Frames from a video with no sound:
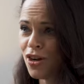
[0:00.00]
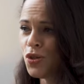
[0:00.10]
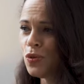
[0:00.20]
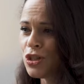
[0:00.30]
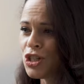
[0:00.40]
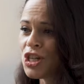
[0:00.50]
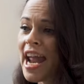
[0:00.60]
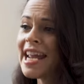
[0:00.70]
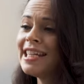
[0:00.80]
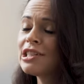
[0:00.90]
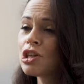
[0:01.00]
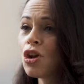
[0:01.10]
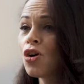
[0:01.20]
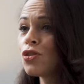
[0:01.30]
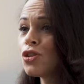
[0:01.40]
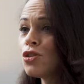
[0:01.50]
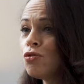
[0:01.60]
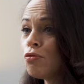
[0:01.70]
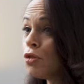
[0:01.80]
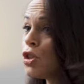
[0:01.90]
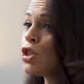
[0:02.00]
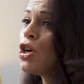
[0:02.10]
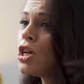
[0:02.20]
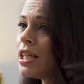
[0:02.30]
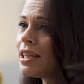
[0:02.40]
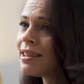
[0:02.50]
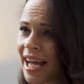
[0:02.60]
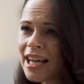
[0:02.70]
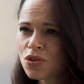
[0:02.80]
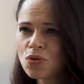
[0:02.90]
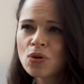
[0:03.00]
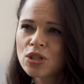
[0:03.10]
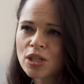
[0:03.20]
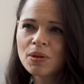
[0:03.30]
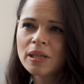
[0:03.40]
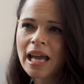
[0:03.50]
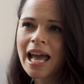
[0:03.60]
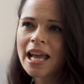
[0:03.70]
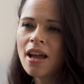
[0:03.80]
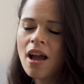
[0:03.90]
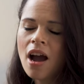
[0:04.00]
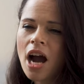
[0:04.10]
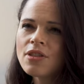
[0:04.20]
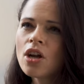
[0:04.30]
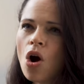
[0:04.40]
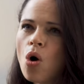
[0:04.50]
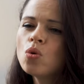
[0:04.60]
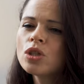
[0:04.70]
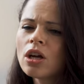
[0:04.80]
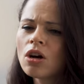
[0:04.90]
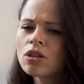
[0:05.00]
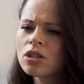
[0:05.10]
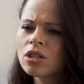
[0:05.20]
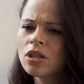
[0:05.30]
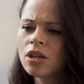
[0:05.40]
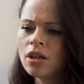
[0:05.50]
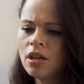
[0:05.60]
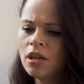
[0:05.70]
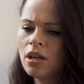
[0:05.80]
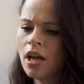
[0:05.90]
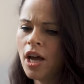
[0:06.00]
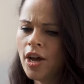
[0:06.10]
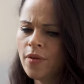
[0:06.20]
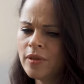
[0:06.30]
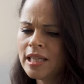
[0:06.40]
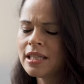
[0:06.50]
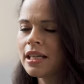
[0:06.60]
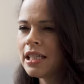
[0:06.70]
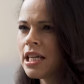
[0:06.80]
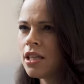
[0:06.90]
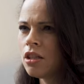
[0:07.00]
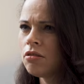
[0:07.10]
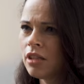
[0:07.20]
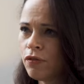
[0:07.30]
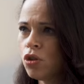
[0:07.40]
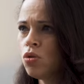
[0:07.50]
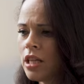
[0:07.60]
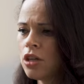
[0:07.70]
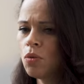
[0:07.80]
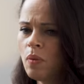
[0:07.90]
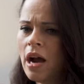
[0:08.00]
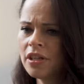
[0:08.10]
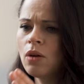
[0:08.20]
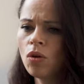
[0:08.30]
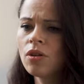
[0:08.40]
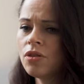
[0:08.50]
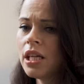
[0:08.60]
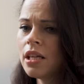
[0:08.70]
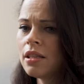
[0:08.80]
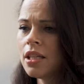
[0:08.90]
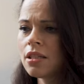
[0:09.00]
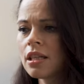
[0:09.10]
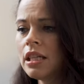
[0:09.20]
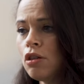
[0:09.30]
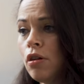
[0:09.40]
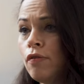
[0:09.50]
and you change along the journey, that's also okay. I think holding on to um, this idea that if you set your path down one thing and then suddenly it